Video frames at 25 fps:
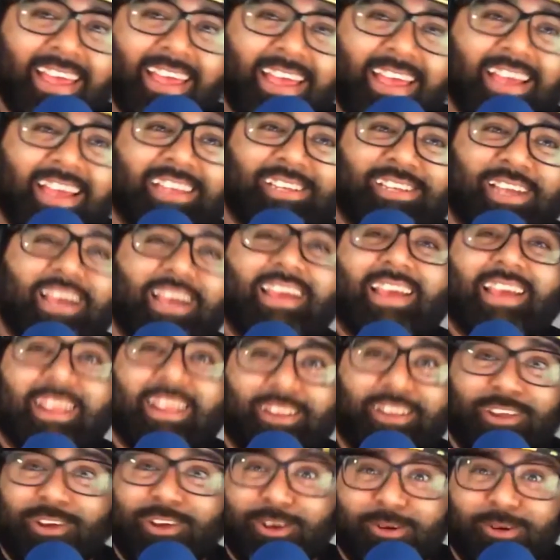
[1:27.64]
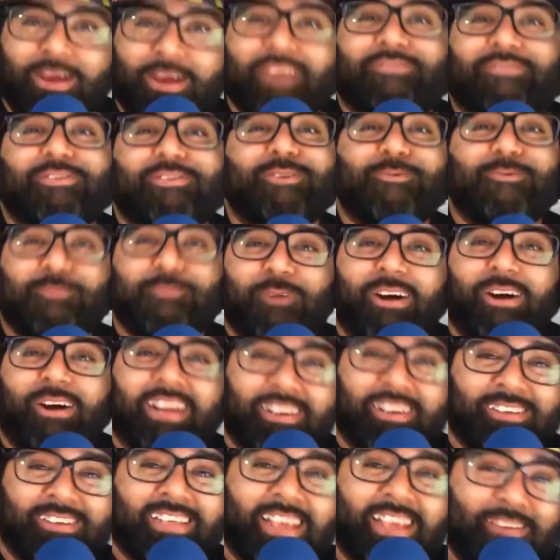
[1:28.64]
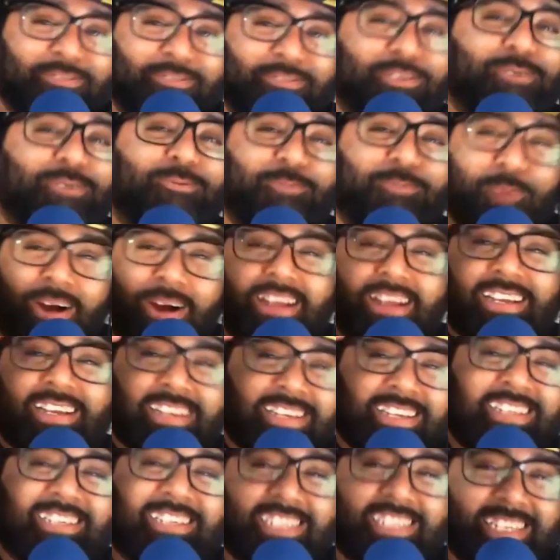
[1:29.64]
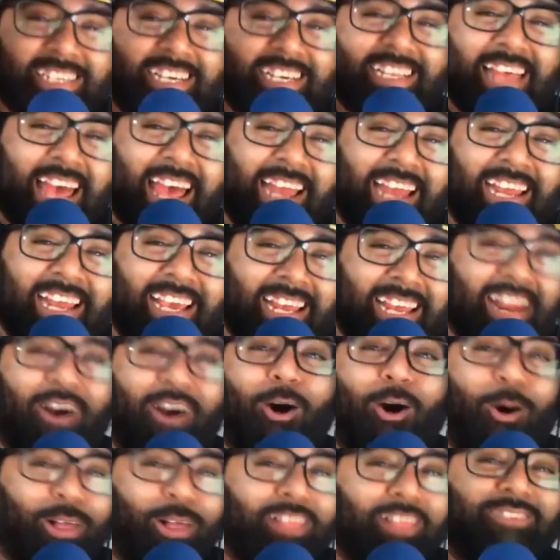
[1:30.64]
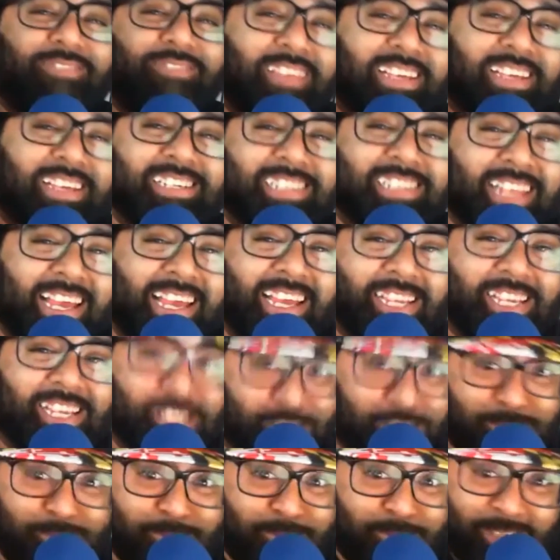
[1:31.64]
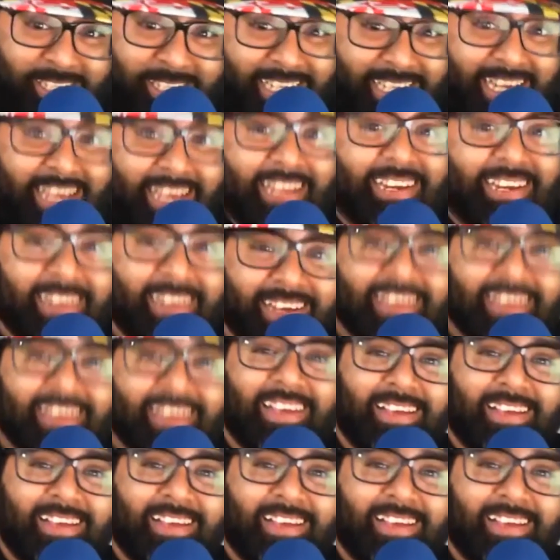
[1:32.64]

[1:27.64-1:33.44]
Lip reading: if you want to see that in all of these things, you will see it.